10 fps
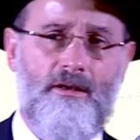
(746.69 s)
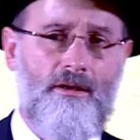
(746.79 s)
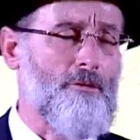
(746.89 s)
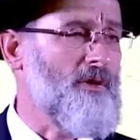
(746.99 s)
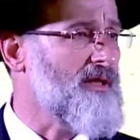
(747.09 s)

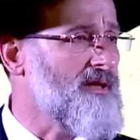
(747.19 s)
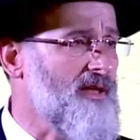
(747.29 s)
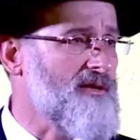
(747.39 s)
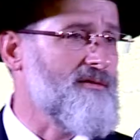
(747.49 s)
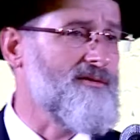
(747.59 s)
that will
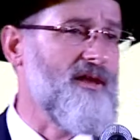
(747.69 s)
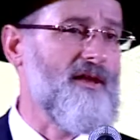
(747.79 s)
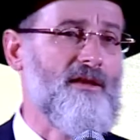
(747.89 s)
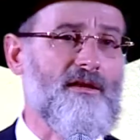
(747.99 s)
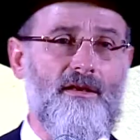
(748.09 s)
identify
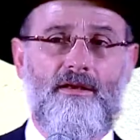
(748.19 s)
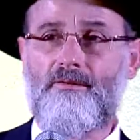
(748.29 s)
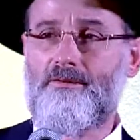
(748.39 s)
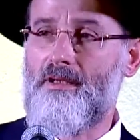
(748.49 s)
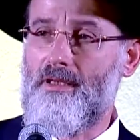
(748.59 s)
and
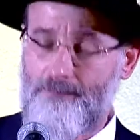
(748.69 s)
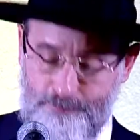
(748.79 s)
clarify.